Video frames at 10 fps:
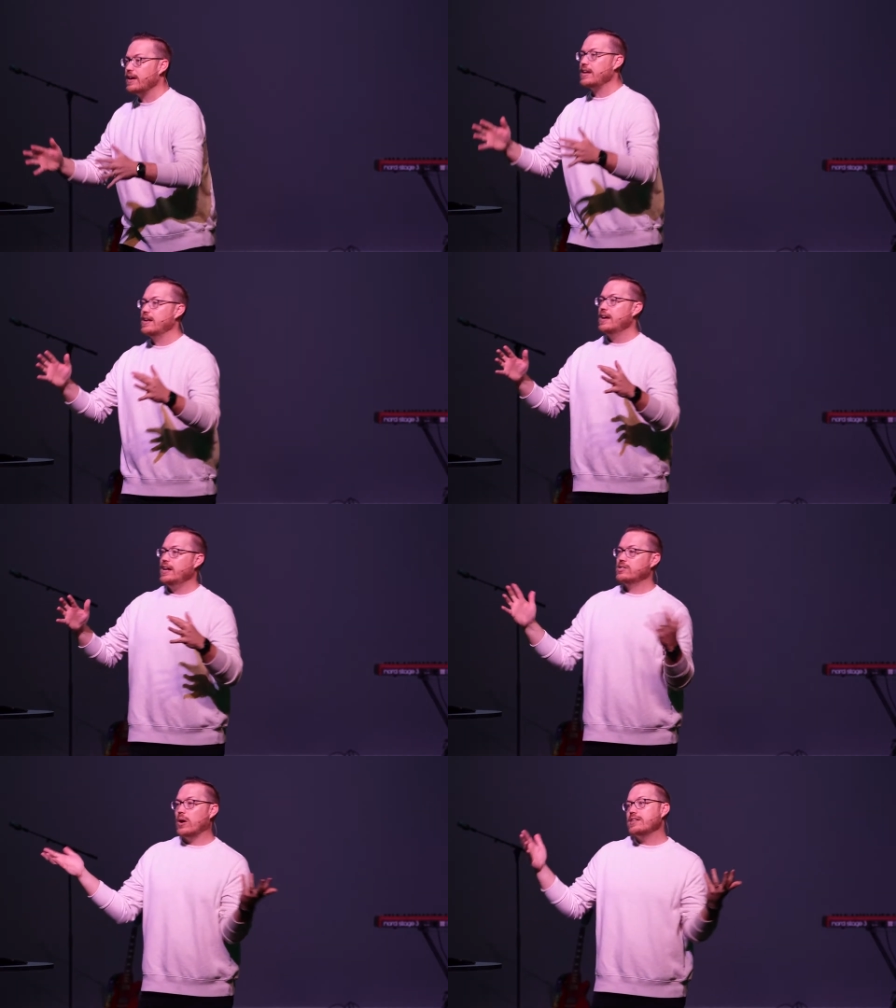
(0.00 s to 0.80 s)
right? And,
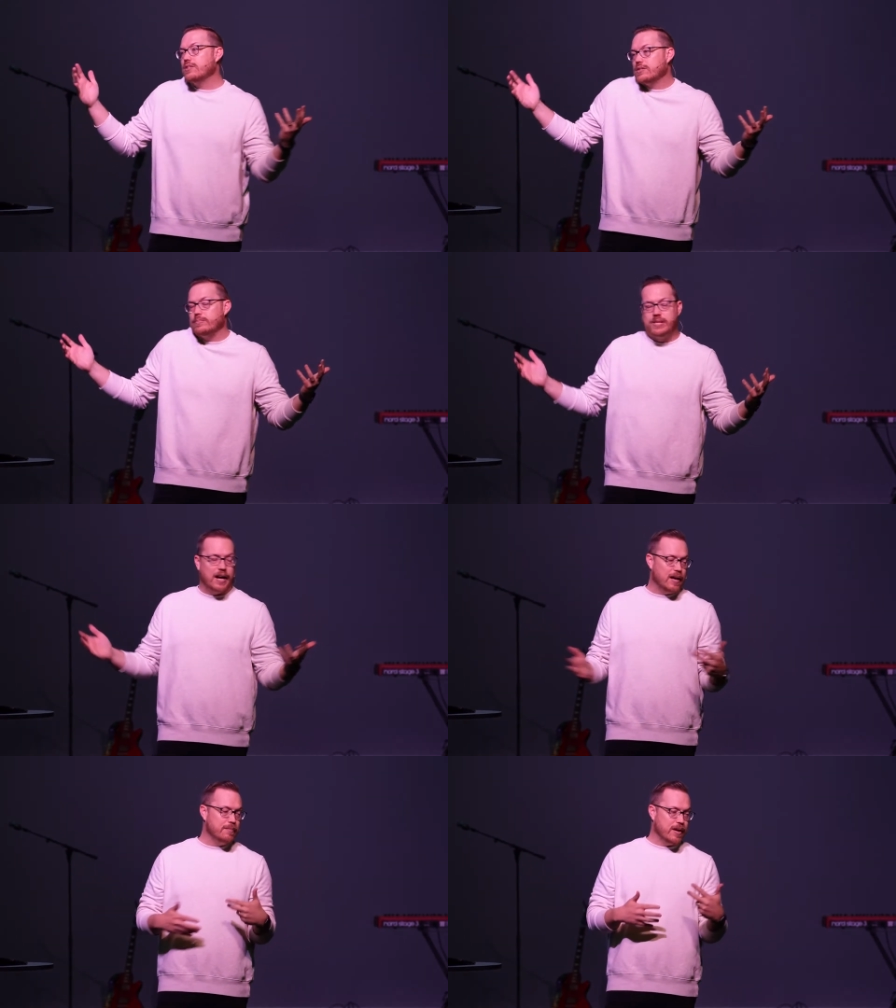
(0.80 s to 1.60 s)
and so I took some
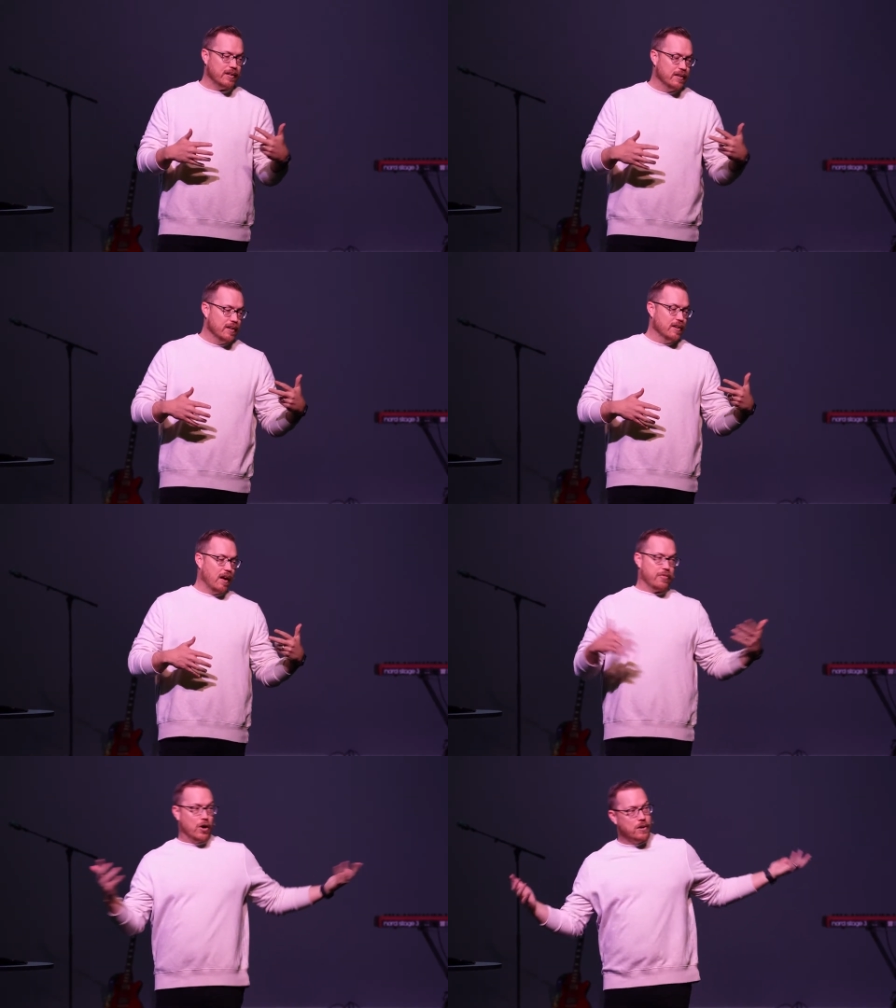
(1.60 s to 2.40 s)
time, I,
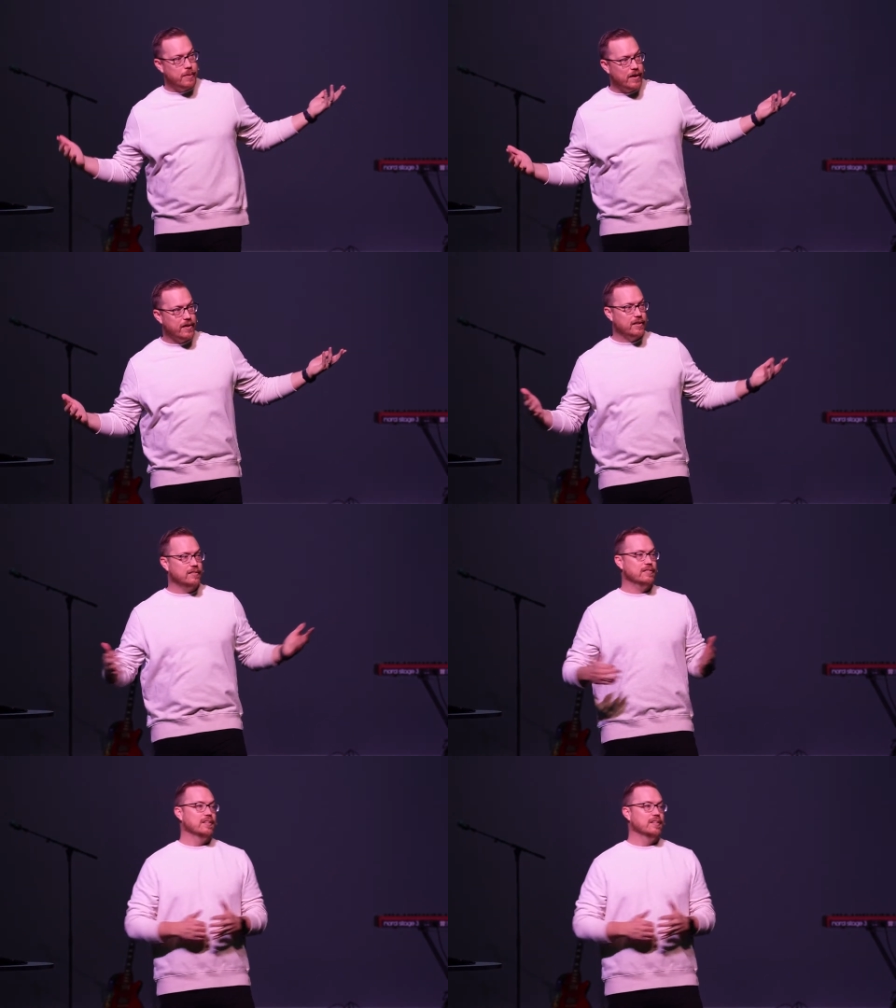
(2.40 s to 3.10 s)
I thought about it.